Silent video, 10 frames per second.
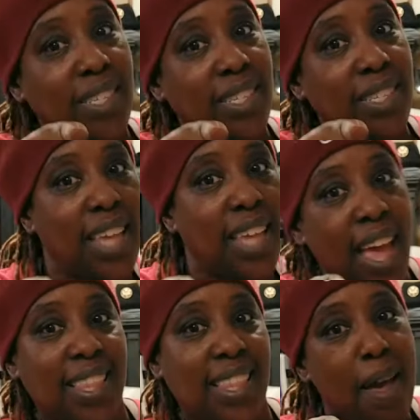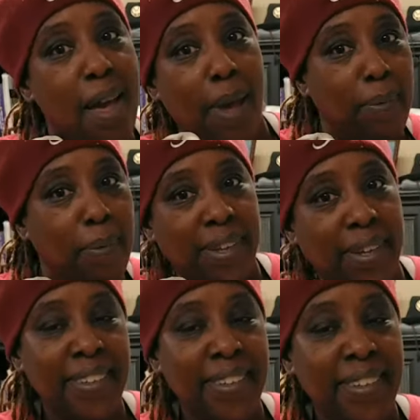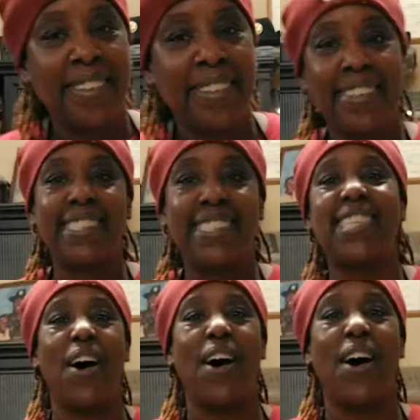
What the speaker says: said that, baby. So,